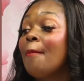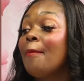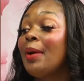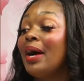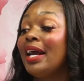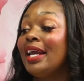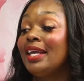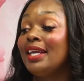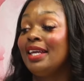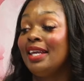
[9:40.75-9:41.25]

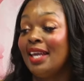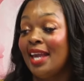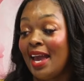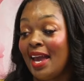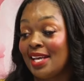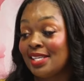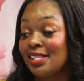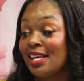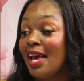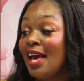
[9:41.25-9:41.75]
But
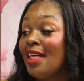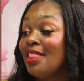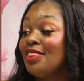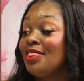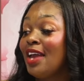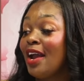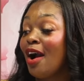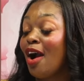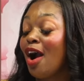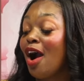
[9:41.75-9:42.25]
yes,
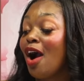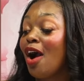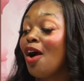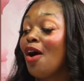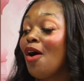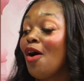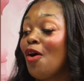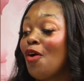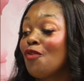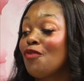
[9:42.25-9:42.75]
there
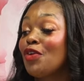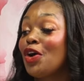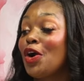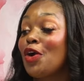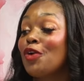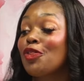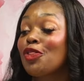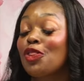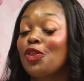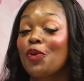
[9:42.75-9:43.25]
are
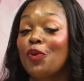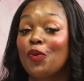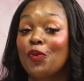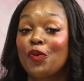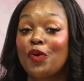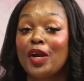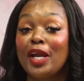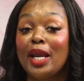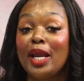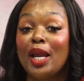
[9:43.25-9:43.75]
over
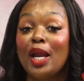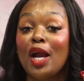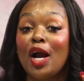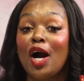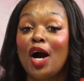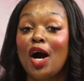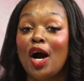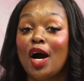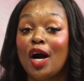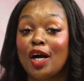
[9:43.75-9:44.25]

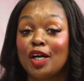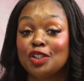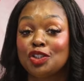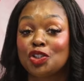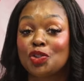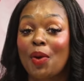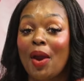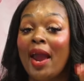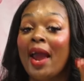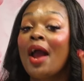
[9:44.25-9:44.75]

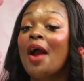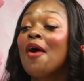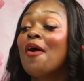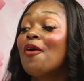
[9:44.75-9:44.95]
300